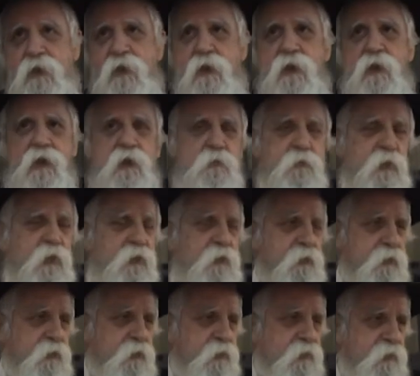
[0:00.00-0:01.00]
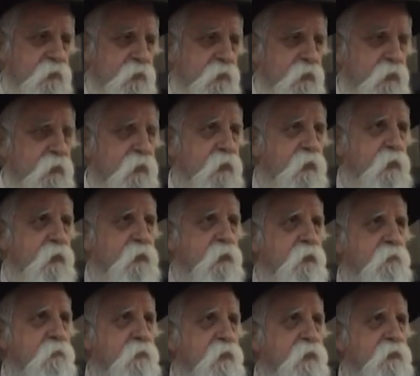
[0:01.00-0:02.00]
It happened like this, that
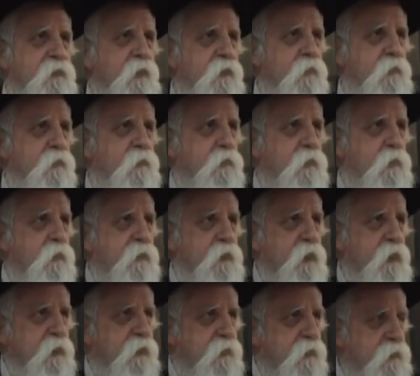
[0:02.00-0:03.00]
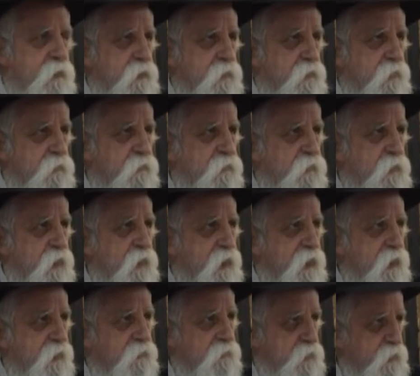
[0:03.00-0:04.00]
the Rizal walked out on
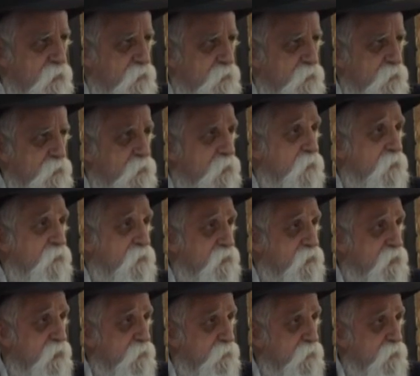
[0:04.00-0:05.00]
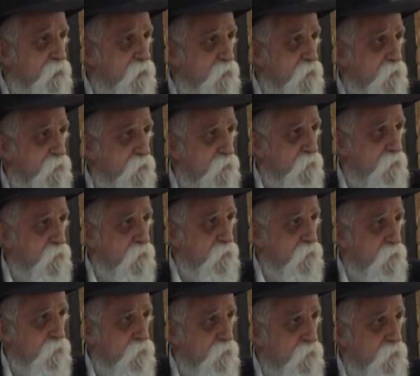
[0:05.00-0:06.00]
Friday afternoon with all his Talmidim.
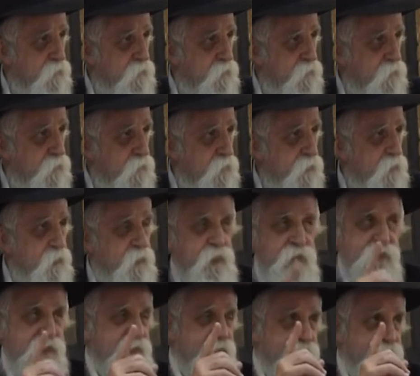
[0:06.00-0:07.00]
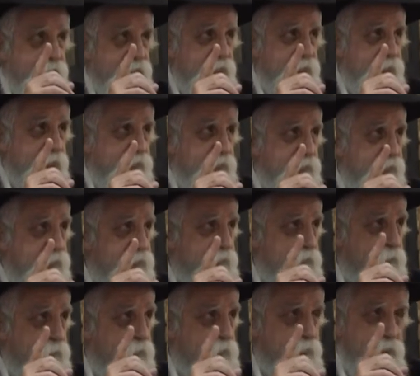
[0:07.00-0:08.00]
This
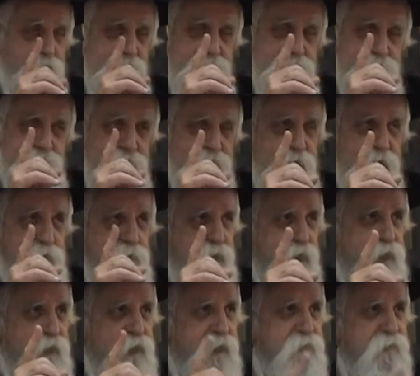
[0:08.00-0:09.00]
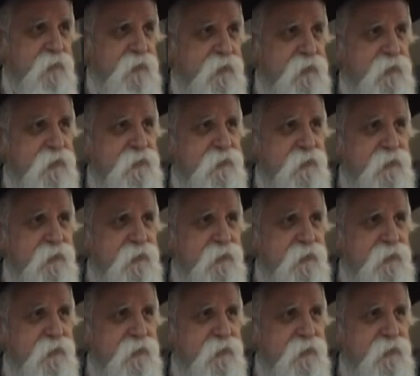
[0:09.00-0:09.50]
is got to be careful attention.